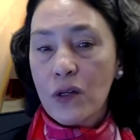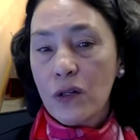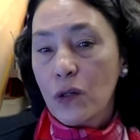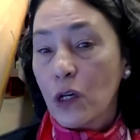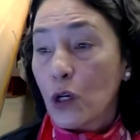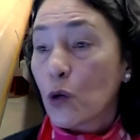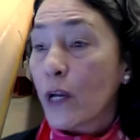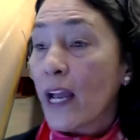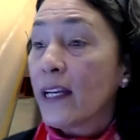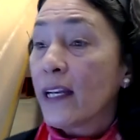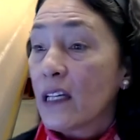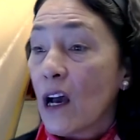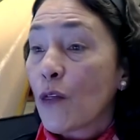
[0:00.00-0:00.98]
You can
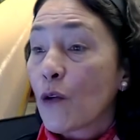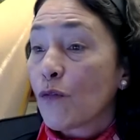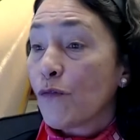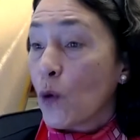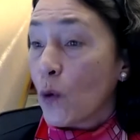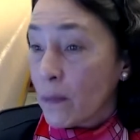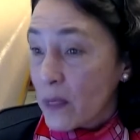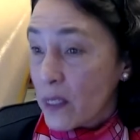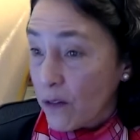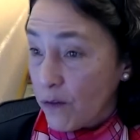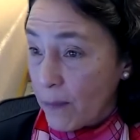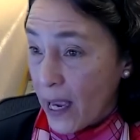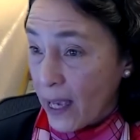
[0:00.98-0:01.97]
create other forms of
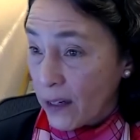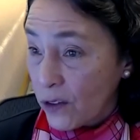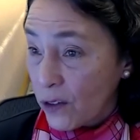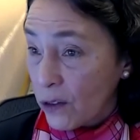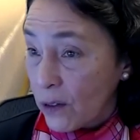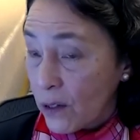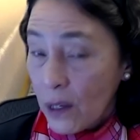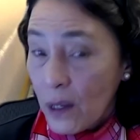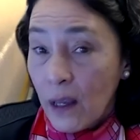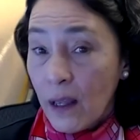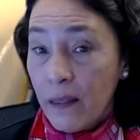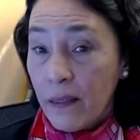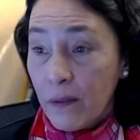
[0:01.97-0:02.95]
matter
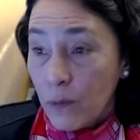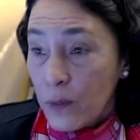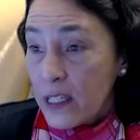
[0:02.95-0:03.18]
and mm -hmm.